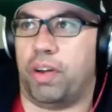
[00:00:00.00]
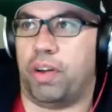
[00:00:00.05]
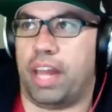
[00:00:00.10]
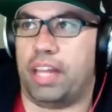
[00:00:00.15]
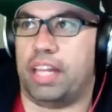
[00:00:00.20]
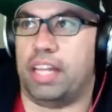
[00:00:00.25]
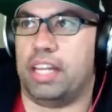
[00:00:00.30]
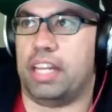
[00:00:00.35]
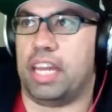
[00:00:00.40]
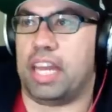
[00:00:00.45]

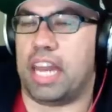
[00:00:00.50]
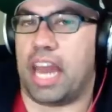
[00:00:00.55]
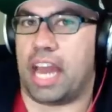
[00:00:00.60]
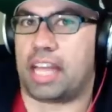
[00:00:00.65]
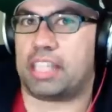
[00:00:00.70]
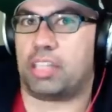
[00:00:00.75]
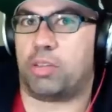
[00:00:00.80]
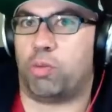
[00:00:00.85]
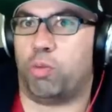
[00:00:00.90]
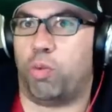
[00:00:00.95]
and then the
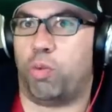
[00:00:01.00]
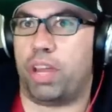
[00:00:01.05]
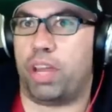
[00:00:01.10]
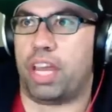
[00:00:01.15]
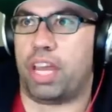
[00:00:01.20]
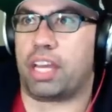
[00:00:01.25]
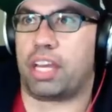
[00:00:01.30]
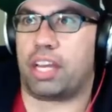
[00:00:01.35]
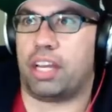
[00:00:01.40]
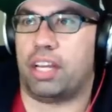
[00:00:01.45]
next
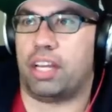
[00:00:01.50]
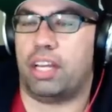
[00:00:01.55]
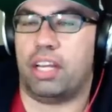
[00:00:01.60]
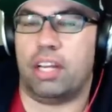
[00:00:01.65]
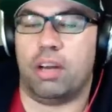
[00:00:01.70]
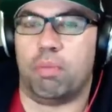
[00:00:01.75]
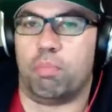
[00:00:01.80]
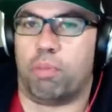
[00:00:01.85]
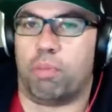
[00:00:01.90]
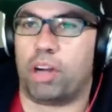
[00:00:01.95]
week,
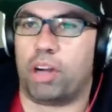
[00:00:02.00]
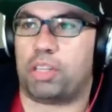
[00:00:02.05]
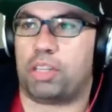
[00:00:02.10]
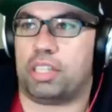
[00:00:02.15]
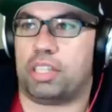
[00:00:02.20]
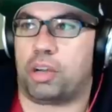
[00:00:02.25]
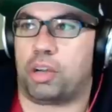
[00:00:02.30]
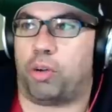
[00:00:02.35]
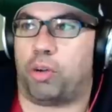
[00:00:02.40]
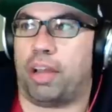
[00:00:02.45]
March is
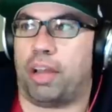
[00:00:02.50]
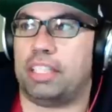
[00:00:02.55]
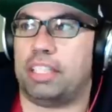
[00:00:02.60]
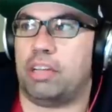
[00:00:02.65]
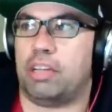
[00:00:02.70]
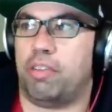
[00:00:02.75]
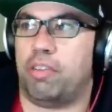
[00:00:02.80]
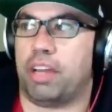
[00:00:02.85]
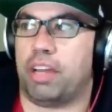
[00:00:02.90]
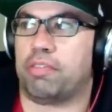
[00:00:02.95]
a crazy
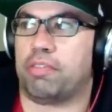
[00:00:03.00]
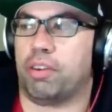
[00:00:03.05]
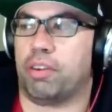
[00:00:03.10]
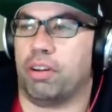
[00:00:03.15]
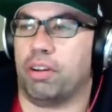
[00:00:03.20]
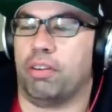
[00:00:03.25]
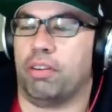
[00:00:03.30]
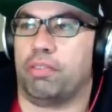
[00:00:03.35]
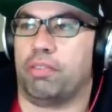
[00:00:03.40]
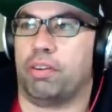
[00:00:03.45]
week
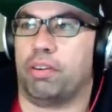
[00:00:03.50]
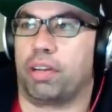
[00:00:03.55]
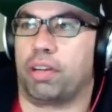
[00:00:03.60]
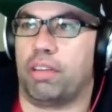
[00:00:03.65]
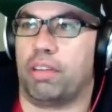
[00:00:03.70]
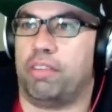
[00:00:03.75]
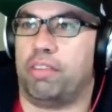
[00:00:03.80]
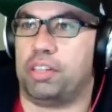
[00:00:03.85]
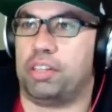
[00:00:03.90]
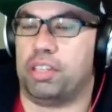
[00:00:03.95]
for for
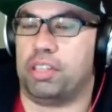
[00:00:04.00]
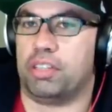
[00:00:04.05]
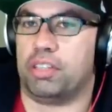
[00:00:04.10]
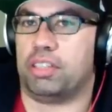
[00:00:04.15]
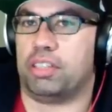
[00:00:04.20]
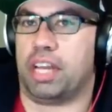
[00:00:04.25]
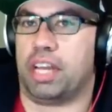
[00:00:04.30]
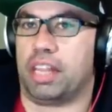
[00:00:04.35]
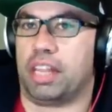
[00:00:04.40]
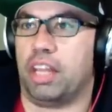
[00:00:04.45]
conventions. There's
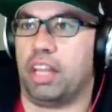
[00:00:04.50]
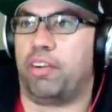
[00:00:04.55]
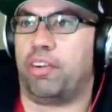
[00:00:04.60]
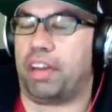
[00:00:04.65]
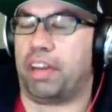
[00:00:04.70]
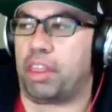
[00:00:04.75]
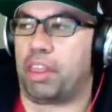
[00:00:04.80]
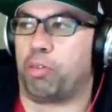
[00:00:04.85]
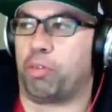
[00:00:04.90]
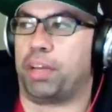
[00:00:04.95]
like literally
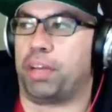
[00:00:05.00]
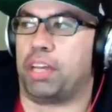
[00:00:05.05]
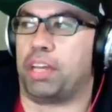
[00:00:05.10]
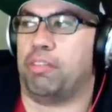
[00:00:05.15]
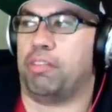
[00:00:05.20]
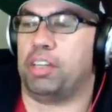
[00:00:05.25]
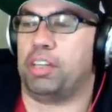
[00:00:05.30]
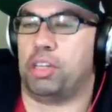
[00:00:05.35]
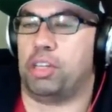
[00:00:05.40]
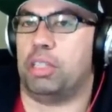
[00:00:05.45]
three
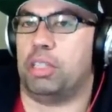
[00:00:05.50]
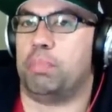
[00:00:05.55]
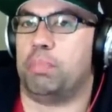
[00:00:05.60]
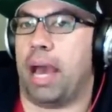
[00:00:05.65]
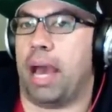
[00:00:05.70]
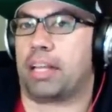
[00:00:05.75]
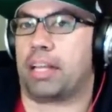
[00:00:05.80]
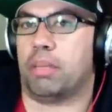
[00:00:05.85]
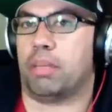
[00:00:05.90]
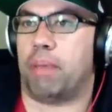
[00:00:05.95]
conventions
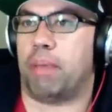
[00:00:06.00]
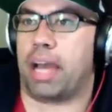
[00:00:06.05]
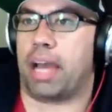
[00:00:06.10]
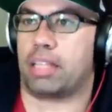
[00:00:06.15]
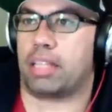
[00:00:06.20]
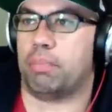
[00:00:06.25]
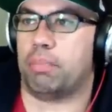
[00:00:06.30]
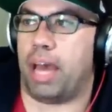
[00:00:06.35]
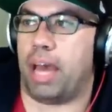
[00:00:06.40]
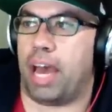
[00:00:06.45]
back to back to
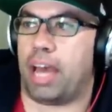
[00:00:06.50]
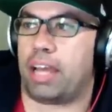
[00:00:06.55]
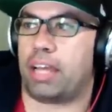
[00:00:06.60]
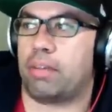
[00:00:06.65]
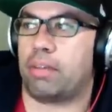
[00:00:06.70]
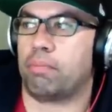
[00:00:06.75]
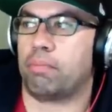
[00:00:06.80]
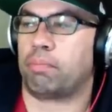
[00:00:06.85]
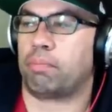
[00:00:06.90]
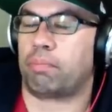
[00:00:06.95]
back.
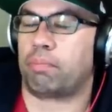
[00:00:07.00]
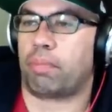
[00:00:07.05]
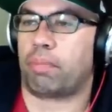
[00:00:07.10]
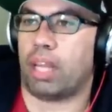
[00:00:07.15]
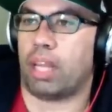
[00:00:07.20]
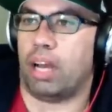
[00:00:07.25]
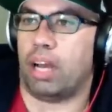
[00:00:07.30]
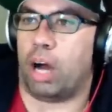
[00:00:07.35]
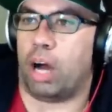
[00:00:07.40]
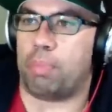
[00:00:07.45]

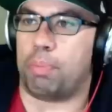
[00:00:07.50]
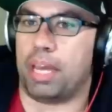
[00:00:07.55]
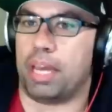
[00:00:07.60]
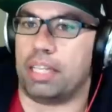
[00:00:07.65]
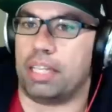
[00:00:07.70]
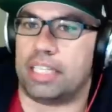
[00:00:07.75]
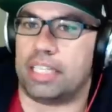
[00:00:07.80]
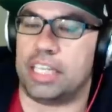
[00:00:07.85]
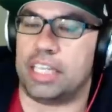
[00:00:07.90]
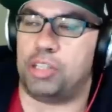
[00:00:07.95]
I'll be at
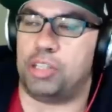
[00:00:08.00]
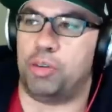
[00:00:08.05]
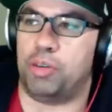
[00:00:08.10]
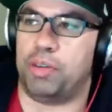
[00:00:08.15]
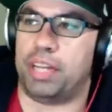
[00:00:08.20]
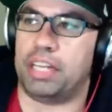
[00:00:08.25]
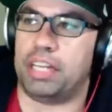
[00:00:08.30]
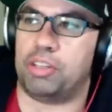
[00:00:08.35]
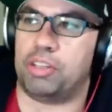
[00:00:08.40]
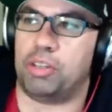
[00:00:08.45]

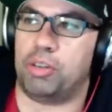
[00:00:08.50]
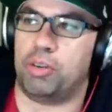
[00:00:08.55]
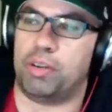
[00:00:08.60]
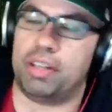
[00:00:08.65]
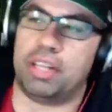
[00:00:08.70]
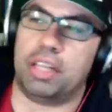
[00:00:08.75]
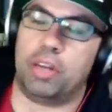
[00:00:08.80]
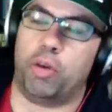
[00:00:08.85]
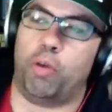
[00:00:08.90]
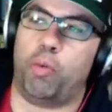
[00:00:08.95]
C2E2, and
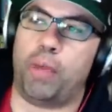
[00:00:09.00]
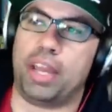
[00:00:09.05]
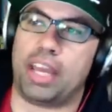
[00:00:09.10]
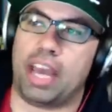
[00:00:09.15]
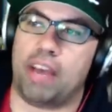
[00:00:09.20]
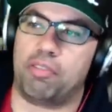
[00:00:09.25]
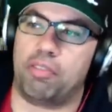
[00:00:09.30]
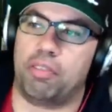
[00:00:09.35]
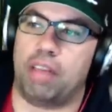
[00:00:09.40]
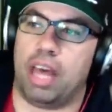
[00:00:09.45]
then a week
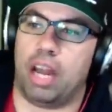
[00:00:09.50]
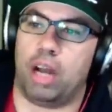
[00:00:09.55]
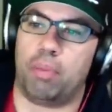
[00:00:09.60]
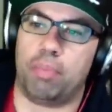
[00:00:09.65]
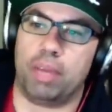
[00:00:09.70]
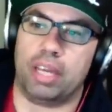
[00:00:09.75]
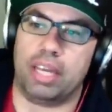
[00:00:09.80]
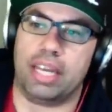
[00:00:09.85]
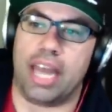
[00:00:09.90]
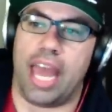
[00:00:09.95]
after that, I'll
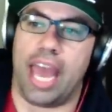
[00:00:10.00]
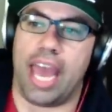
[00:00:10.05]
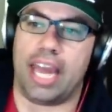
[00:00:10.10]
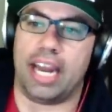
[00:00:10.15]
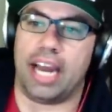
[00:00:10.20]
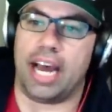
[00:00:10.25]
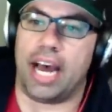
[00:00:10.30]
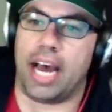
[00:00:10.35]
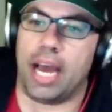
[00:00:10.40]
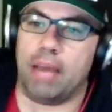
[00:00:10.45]
be in
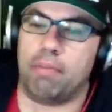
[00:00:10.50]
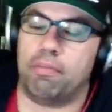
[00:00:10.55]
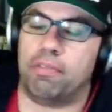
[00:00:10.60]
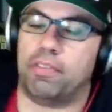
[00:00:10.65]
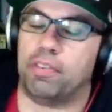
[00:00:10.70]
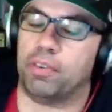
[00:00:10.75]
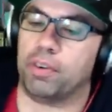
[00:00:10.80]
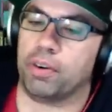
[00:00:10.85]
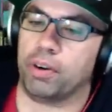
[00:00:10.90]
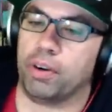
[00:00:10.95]
Anaheim
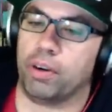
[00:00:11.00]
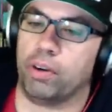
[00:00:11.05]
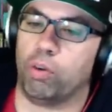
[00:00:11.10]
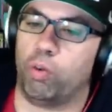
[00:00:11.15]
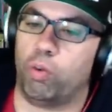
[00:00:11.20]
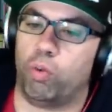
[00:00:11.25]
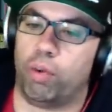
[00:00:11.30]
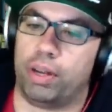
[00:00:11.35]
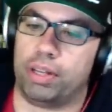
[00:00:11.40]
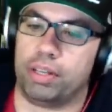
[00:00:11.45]
for
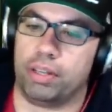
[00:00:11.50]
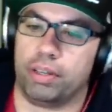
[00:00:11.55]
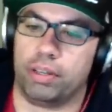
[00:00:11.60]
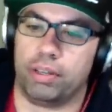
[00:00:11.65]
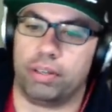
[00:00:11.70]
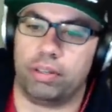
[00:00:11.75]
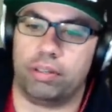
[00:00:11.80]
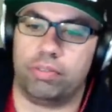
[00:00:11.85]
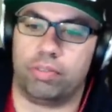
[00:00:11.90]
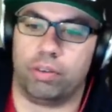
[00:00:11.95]
Wonder
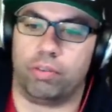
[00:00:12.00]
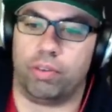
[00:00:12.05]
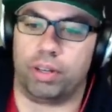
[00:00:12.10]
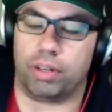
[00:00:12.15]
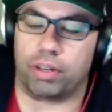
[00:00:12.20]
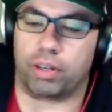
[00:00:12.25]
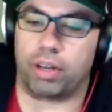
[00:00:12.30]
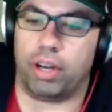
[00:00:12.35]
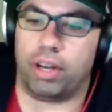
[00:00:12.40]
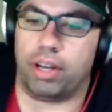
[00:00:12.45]
for
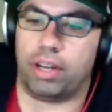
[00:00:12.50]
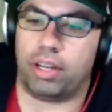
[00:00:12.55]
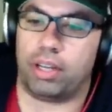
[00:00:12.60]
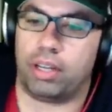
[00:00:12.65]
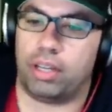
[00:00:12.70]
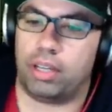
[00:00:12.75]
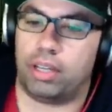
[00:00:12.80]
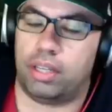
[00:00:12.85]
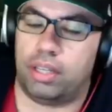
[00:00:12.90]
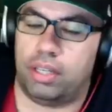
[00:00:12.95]
WonderCon.
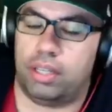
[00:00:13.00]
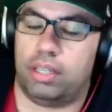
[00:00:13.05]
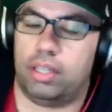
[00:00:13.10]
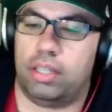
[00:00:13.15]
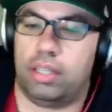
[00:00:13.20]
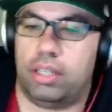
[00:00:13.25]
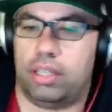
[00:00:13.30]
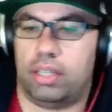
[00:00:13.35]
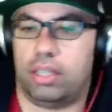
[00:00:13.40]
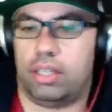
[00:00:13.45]

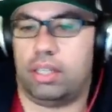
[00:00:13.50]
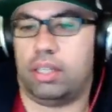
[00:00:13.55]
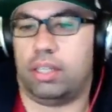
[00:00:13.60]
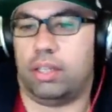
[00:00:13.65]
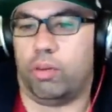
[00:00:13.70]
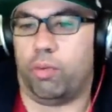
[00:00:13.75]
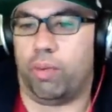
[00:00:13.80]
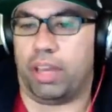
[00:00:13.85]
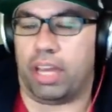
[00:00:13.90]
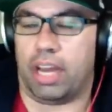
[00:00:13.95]
Oh,
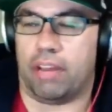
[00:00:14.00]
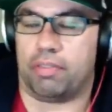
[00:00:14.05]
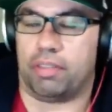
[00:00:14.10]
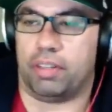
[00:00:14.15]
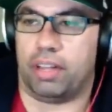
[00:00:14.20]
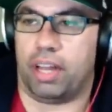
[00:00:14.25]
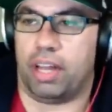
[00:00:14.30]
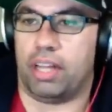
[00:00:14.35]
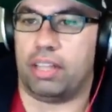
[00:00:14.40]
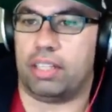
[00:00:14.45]
I've been,
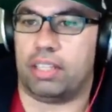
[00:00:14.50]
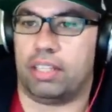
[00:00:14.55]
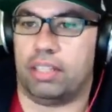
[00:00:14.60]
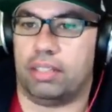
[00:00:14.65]
I've been to